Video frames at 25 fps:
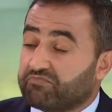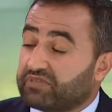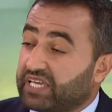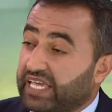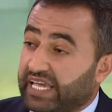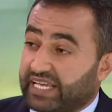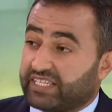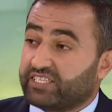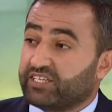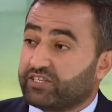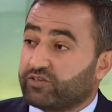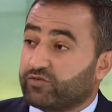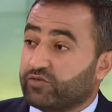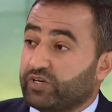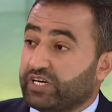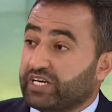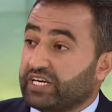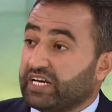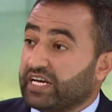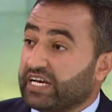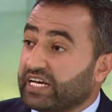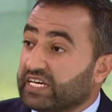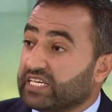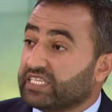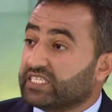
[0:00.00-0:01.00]
category
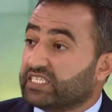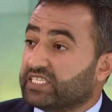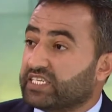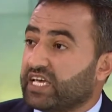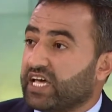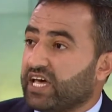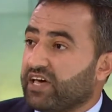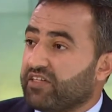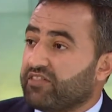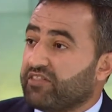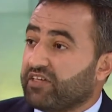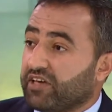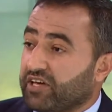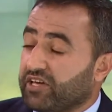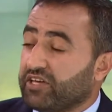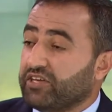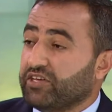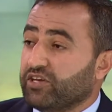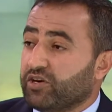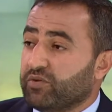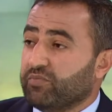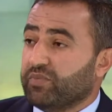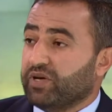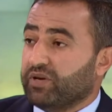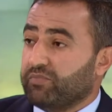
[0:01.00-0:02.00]
is the
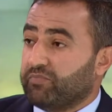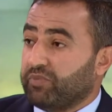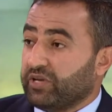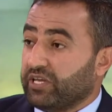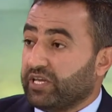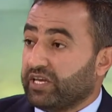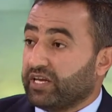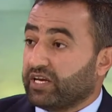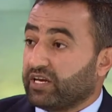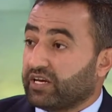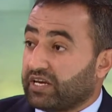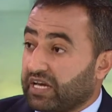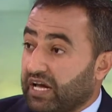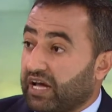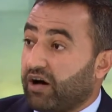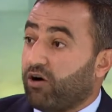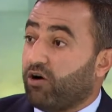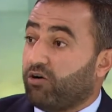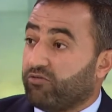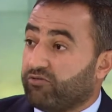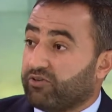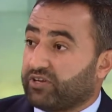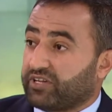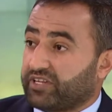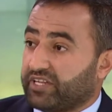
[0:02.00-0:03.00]
human being
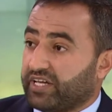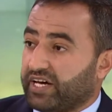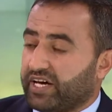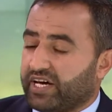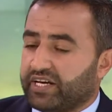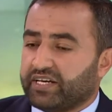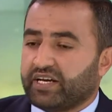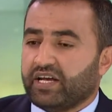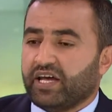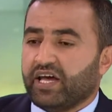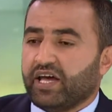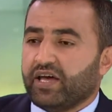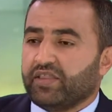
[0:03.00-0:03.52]
over there.